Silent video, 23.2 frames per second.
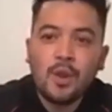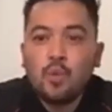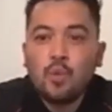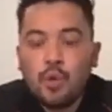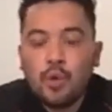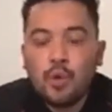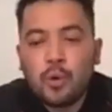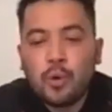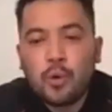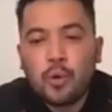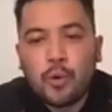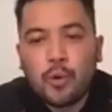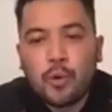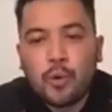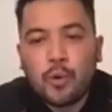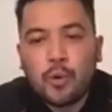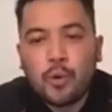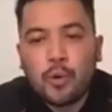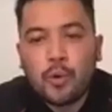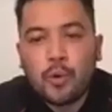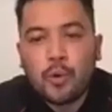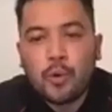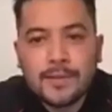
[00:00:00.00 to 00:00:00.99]
real
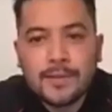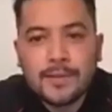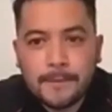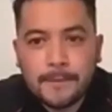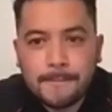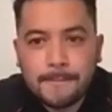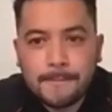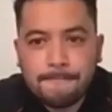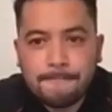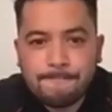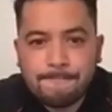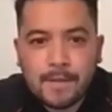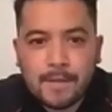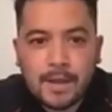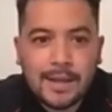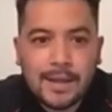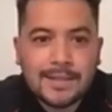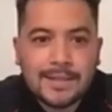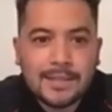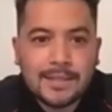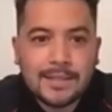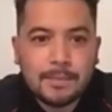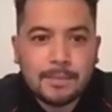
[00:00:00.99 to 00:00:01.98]
credit to
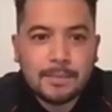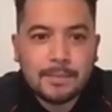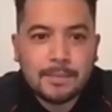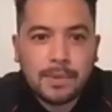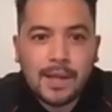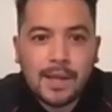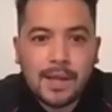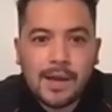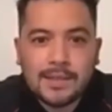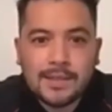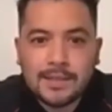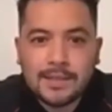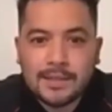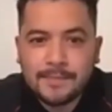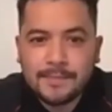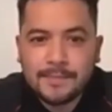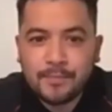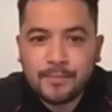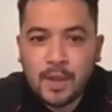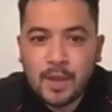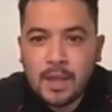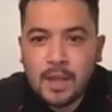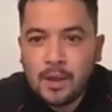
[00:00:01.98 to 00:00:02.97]
Elastoplast
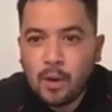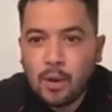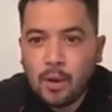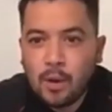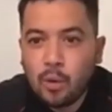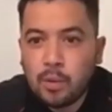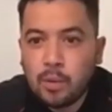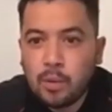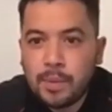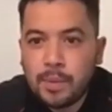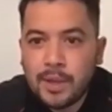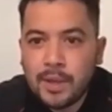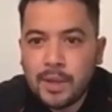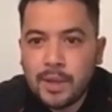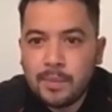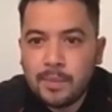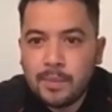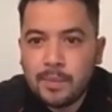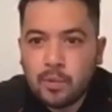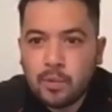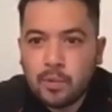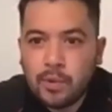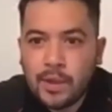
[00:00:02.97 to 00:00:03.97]
and all the
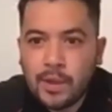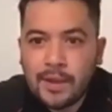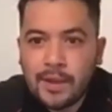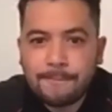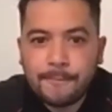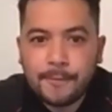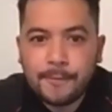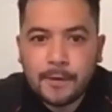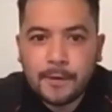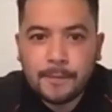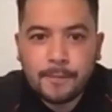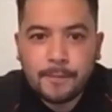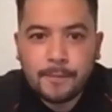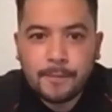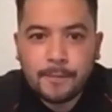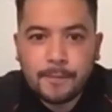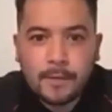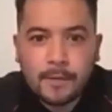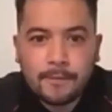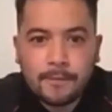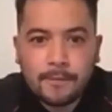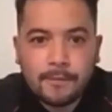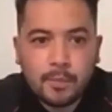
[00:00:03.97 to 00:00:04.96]
people there
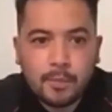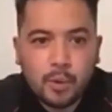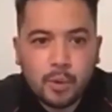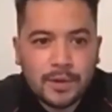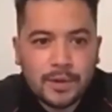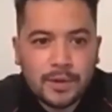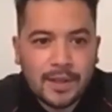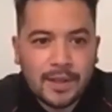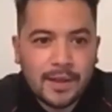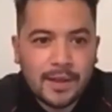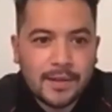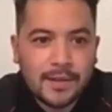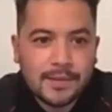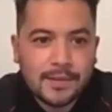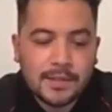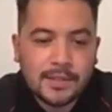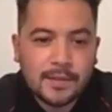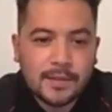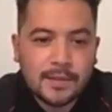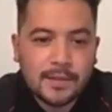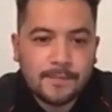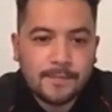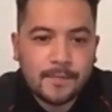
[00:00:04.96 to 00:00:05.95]
for putting
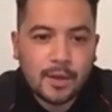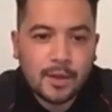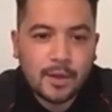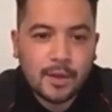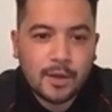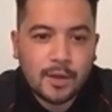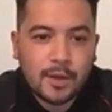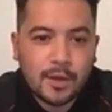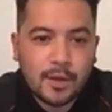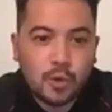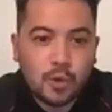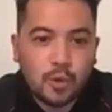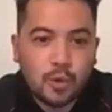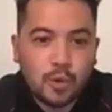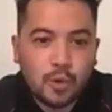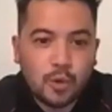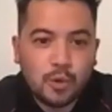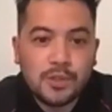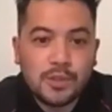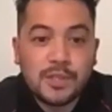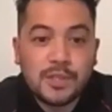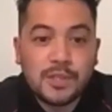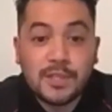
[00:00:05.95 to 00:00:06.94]
together such a
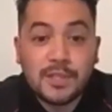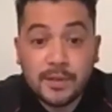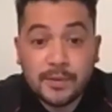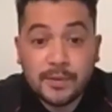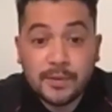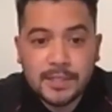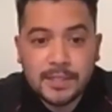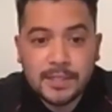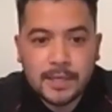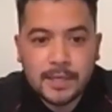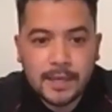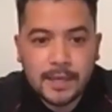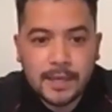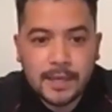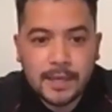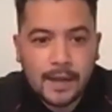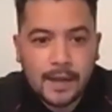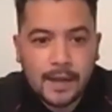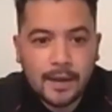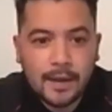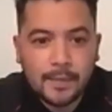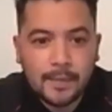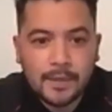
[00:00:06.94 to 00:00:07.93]
good series.
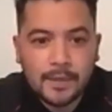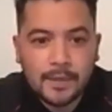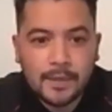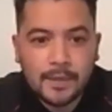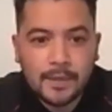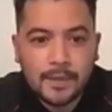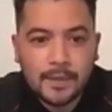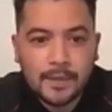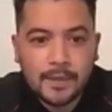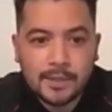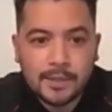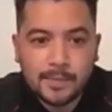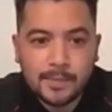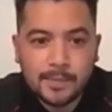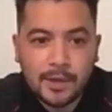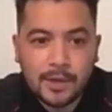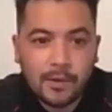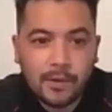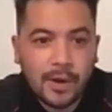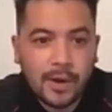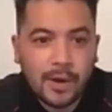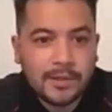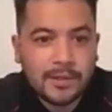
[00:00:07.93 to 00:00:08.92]
It's been great
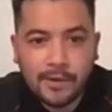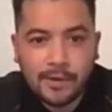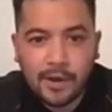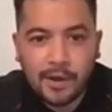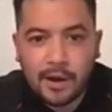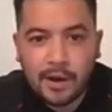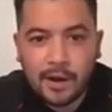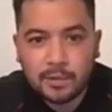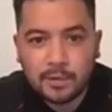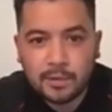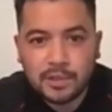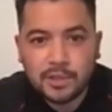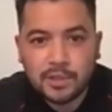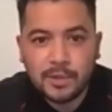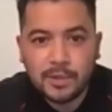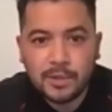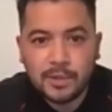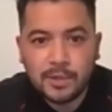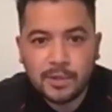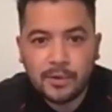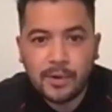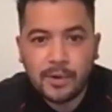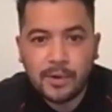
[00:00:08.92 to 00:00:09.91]
so far. I think it'll
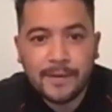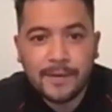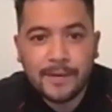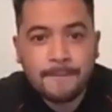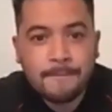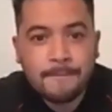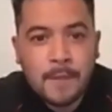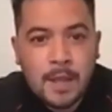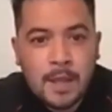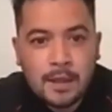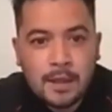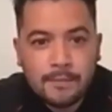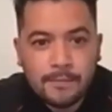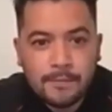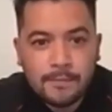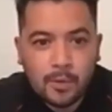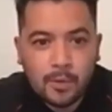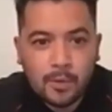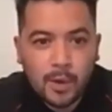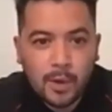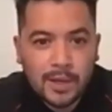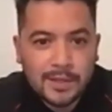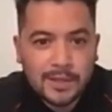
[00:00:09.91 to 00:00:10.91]
still be great
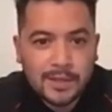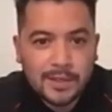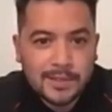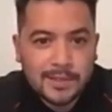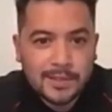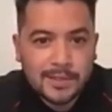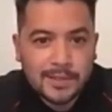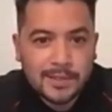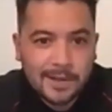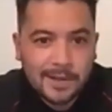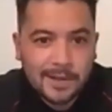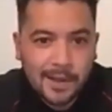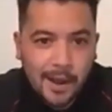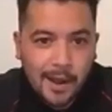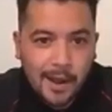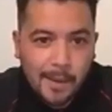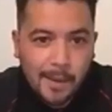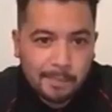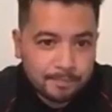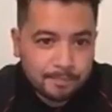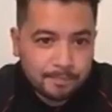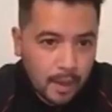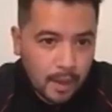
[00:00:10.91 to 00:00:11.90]
for the weeks to
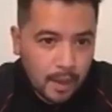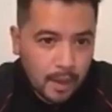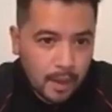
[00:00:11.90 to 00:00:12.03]
come.